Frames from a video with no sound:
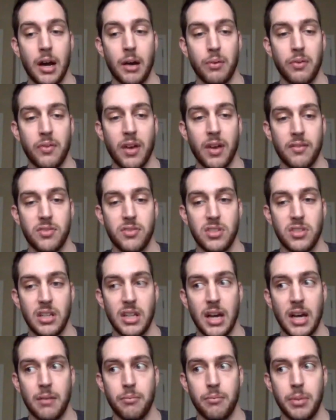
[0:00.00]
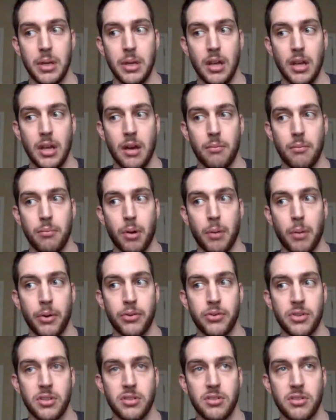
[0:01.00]
We've kind of seen that be
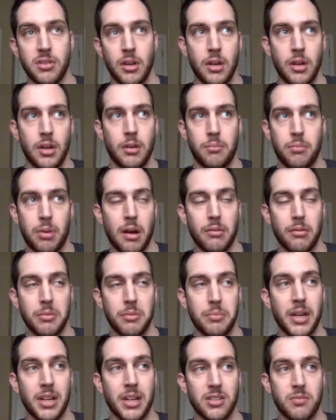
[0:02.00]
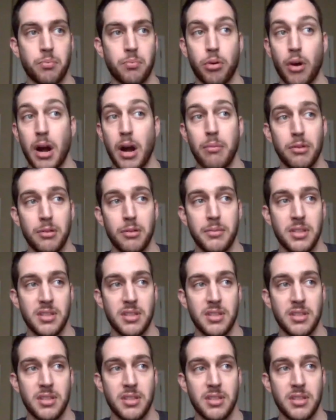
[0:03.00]
Barboza's probably biggest problem,